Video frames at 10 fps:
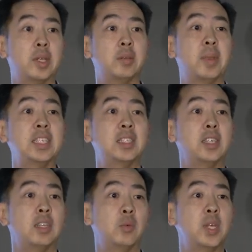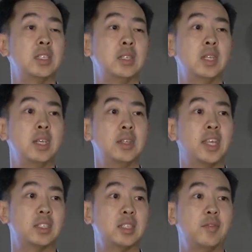But basically, the reason
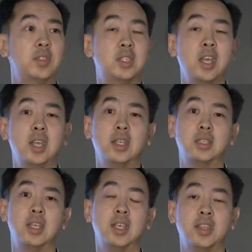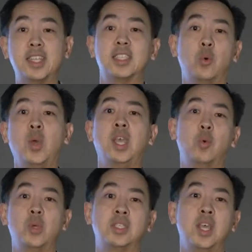that stuff is done is that's the way
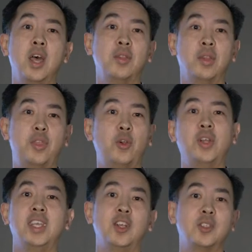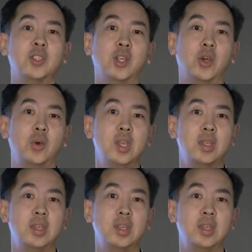it was done 30 years ago,